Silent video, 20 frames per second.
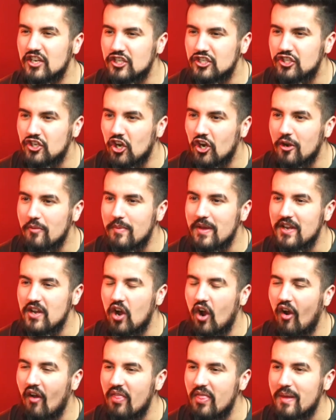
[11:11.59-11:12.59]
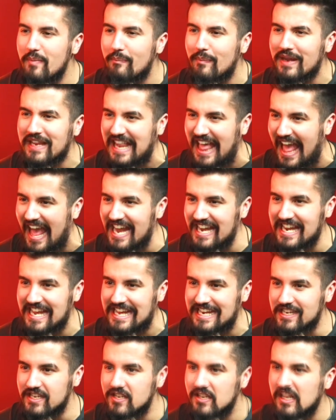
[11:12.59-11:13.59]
German on the planet.